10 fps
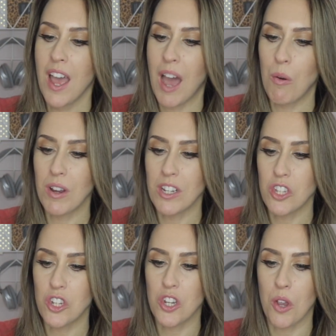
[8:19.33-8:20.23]
I wanted
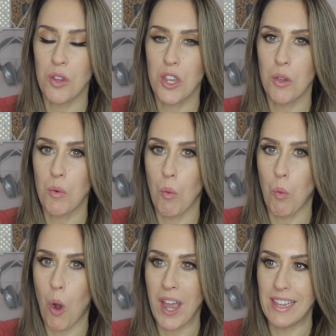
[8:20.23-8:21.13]
to show you
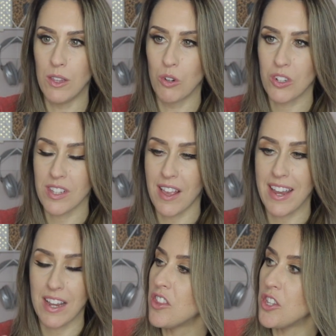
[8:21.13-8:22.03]
what it looks like.